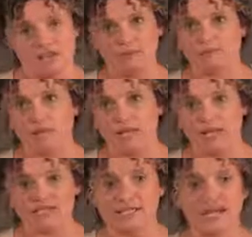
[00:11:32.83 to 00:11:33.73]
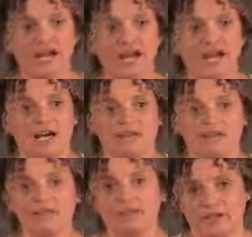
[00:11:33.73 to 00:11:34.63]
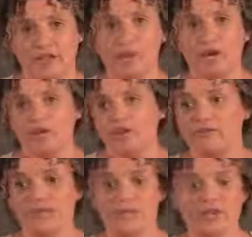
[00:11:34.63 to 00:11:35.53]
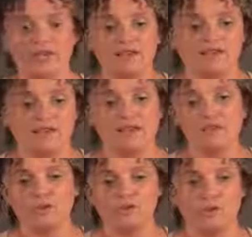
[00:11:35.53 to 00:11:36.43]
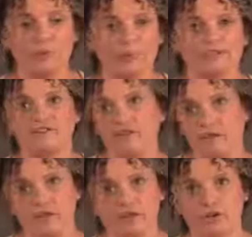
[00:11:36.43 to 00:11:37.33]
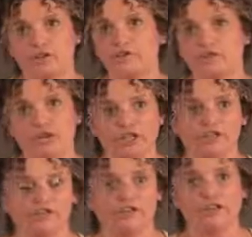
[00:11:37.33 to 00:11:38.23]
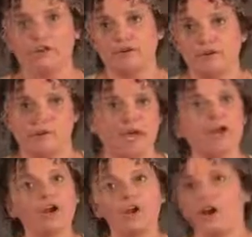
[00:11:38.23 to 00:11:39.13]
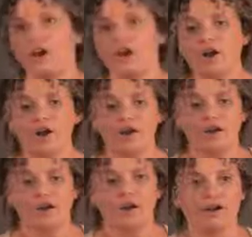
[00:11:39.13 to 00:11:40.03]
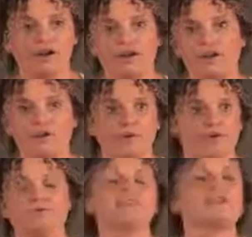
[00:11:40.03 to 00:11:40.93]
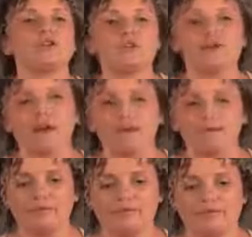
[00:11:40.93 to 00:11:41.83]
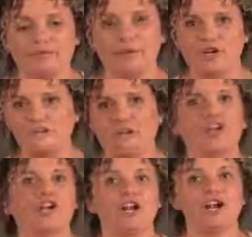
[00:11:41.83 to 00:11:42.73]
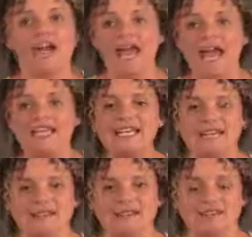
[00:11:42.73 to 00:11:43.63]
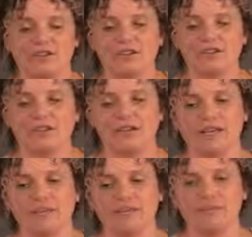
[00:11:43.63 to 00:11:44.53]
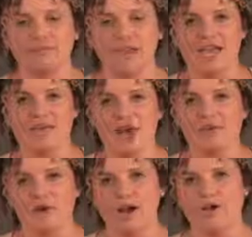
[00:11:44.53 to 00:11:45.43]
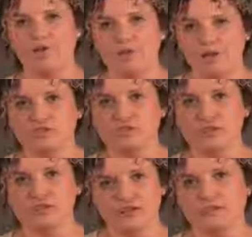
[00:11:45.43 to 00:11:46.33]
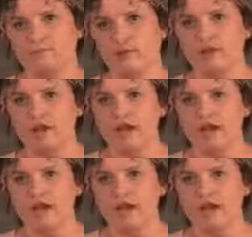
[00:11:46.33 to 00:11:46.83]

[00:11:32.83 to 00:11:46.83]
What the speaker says: that product, delivering that model. They may be someone who is a filmmaker, a photographer, or a baker, or a spirits maker. Anything that they're doing, they may not know how to reach their customer,